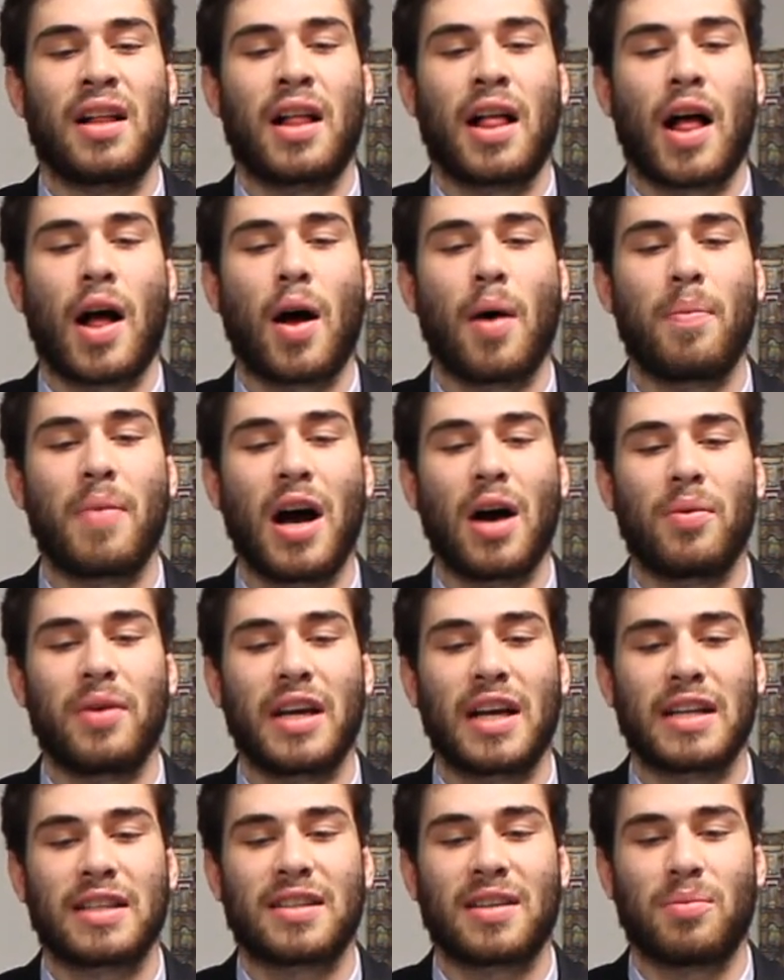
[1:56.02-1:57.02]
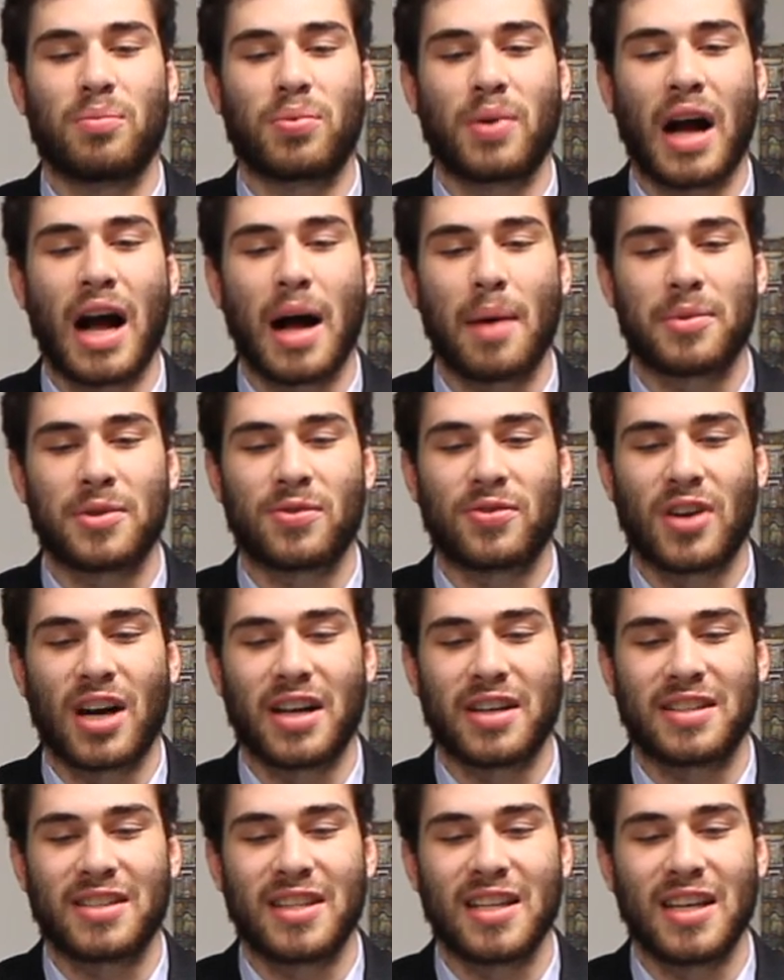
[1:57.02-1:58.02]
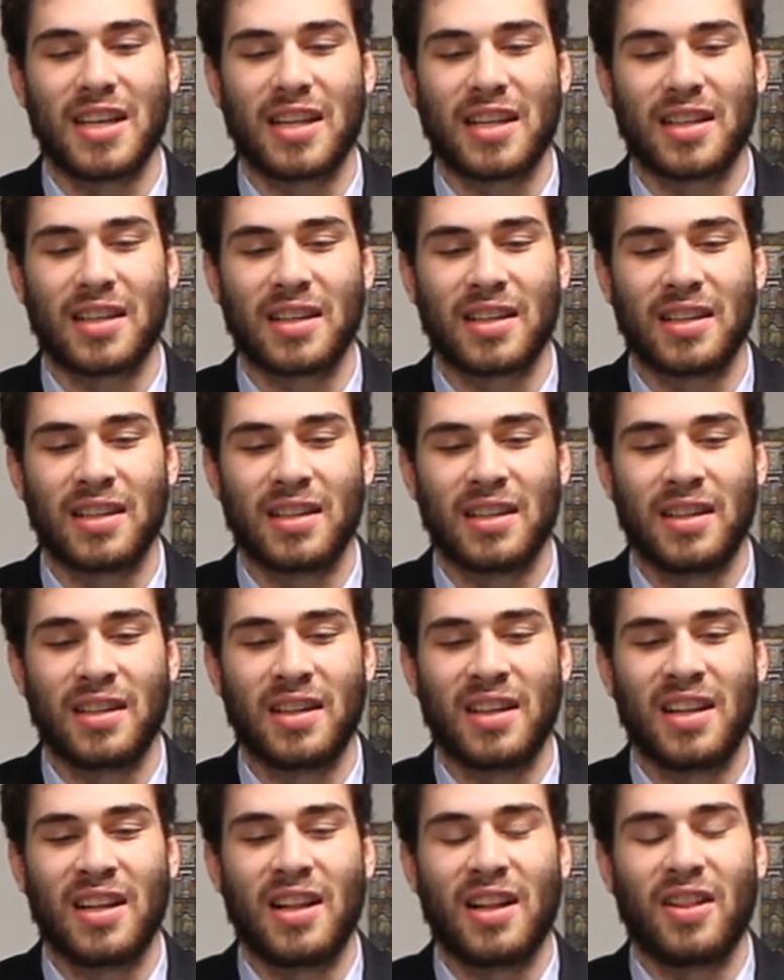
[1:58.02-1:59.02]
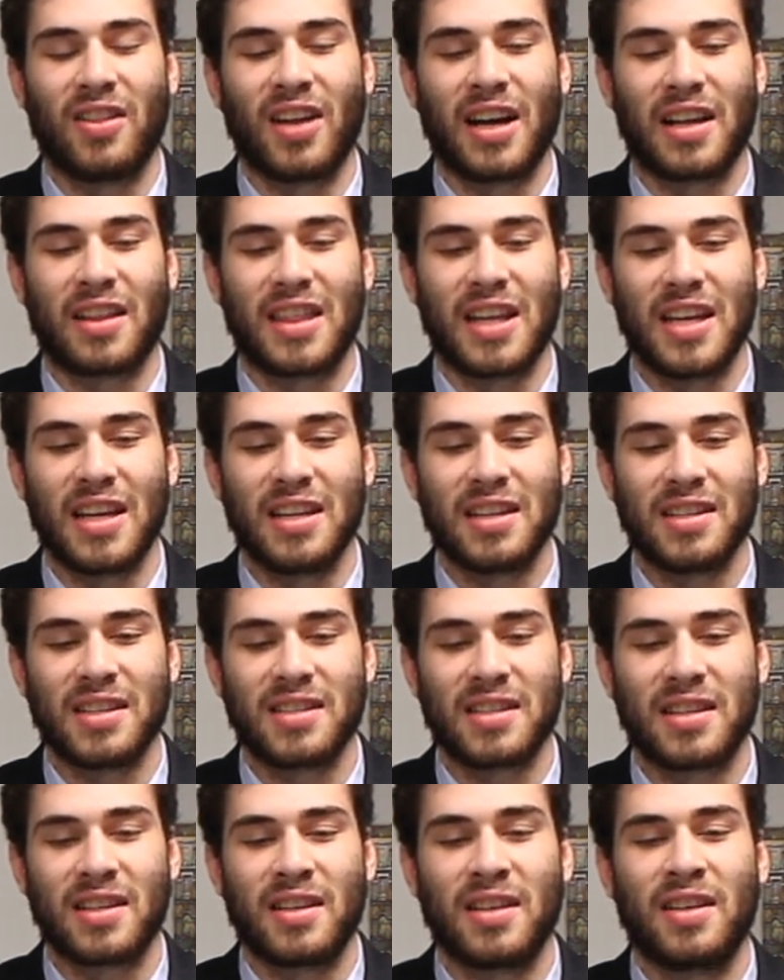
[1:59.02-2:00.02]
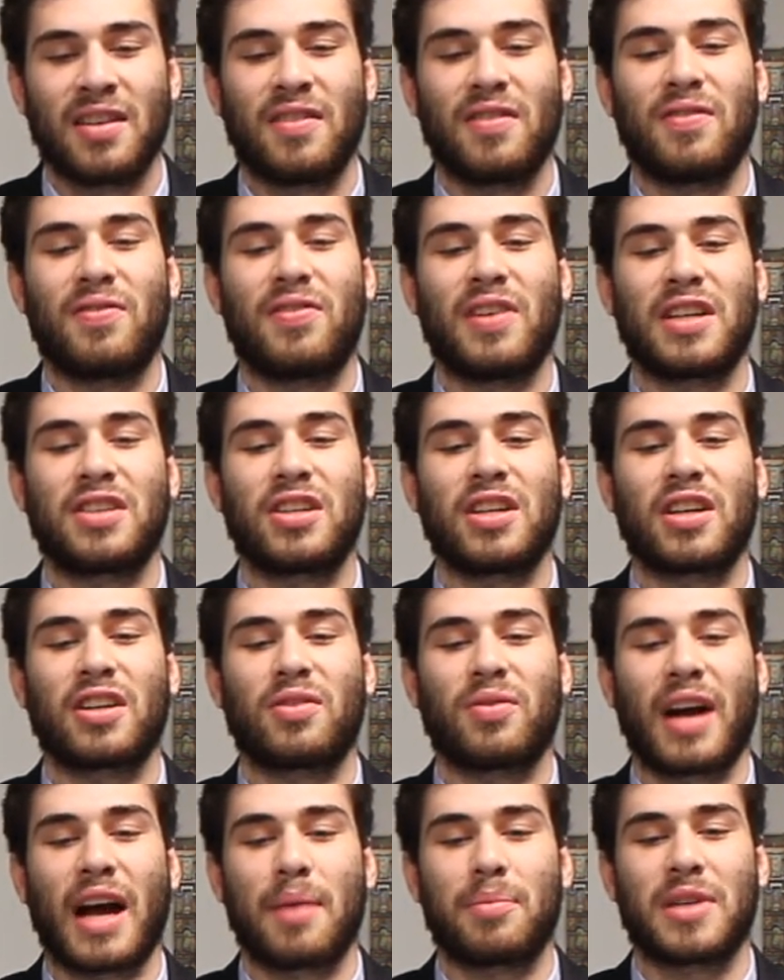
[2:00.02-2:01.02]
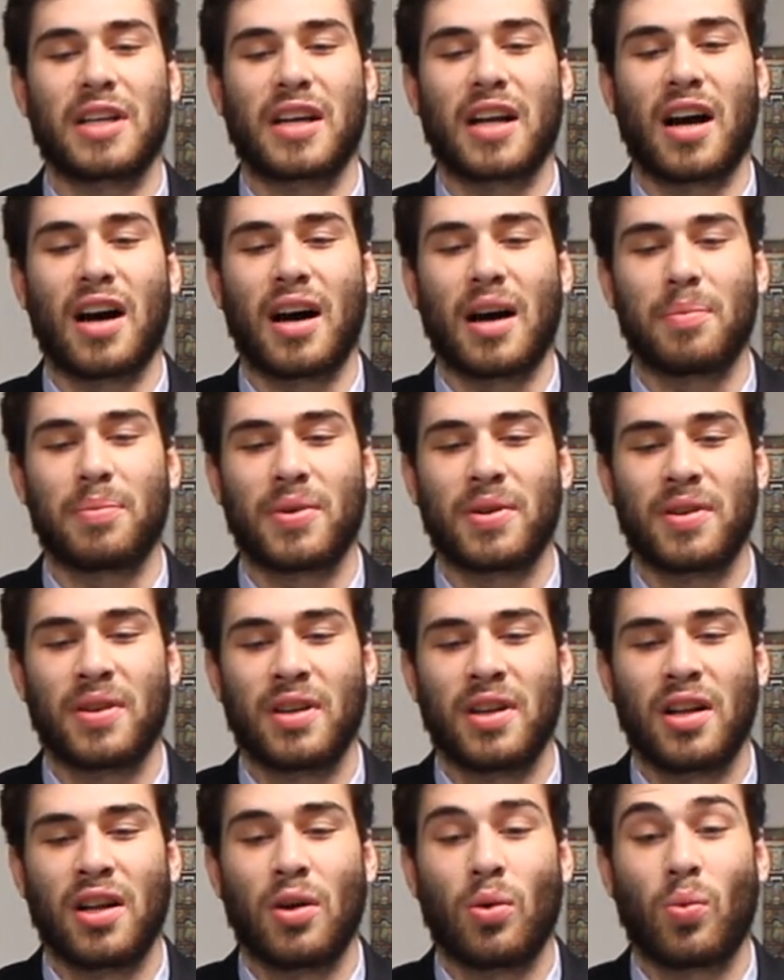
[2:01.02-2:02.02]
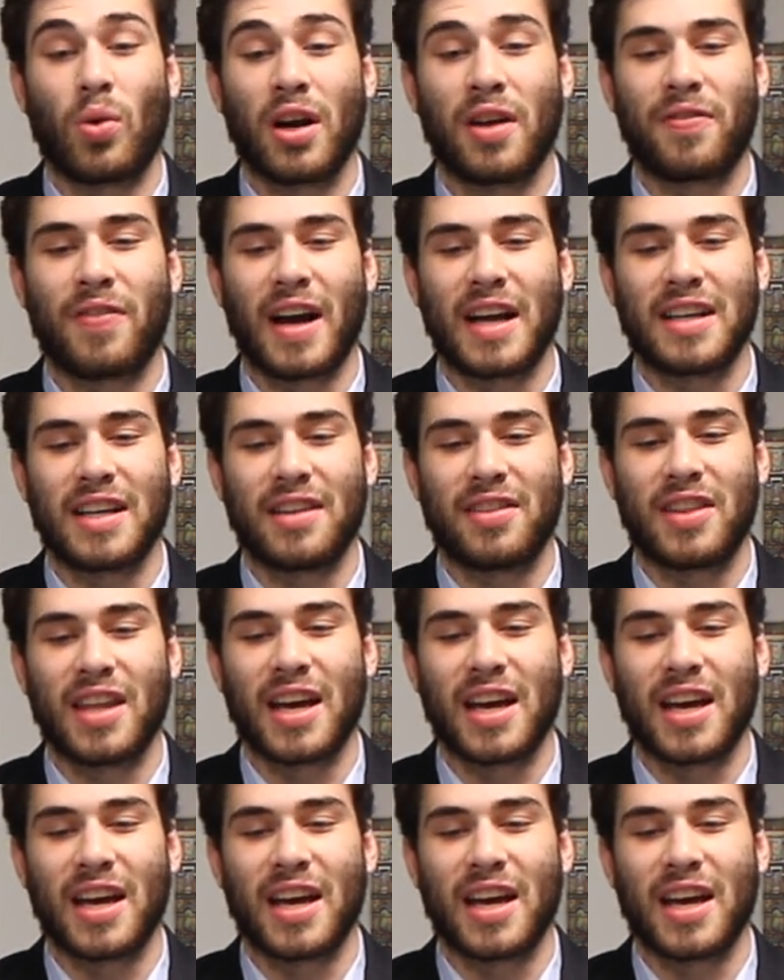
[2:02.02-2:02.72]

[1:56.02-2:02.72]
How about we get some props for our scene? Like these? Vitya grabbed a cup. What if I did